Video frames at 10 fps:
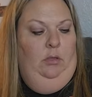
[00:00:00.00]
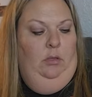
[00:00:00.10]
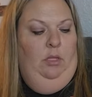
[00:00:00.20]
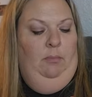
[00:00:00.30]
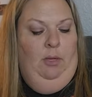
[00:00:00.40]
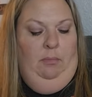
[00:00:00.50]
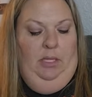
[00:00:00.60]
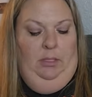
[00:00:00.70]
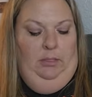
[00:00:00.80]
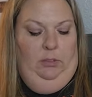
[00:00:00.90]
the
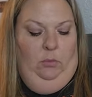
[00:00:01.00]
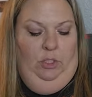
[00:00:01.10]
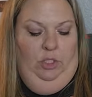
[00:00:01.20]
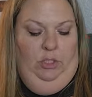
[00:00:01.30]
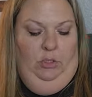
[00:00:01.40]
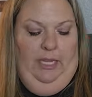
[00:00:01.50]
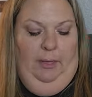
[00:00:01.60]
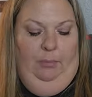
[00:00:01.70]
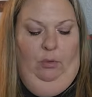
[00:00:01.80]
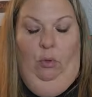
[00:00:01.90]
Mummies, which is
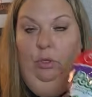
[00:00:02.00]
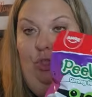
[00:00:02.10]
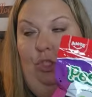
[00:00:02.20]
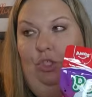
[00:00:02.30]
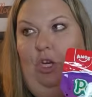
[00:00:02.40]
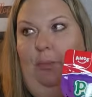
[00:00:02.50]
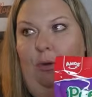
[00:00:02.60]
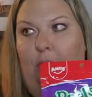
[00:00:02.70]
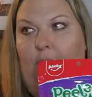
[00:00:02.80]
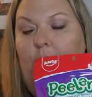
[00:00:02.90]
apple, orange, and
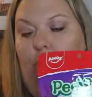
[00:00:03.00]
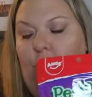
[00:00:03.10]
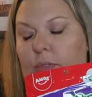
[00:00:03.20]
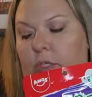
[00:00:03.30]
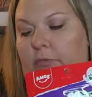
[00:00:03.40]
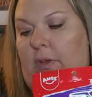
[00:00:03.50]
strawberry, and those ones are